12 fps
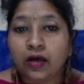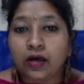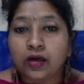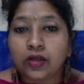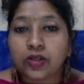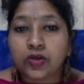
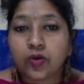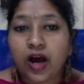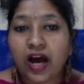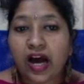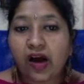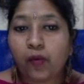So
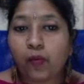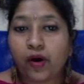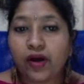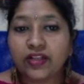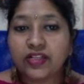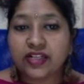have one
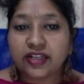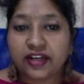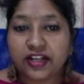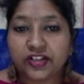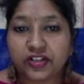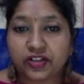
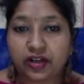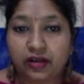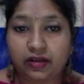signature color.